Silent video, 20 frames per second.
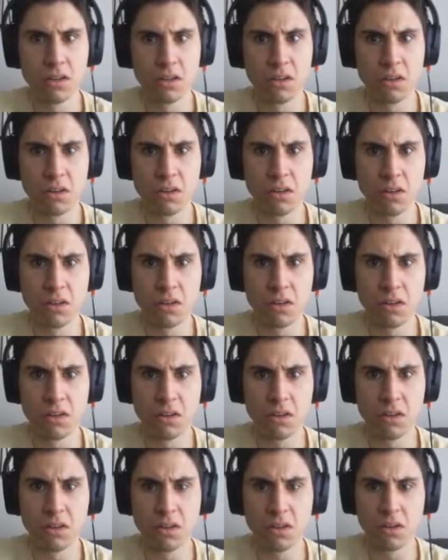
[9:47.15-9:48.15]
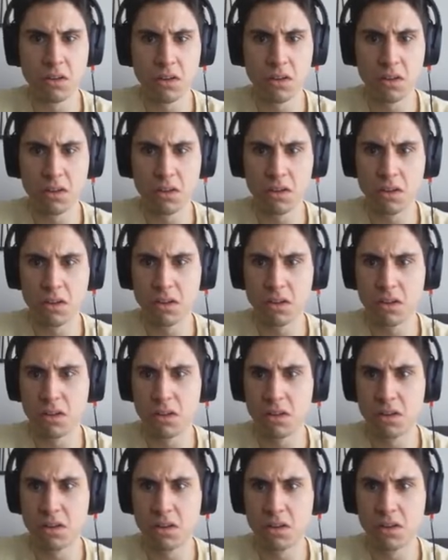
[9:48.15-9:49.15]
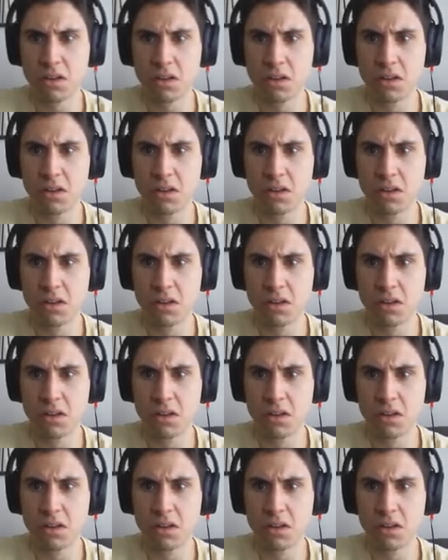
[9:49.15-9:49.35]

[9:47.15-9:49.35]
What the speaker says: Nobody speaks.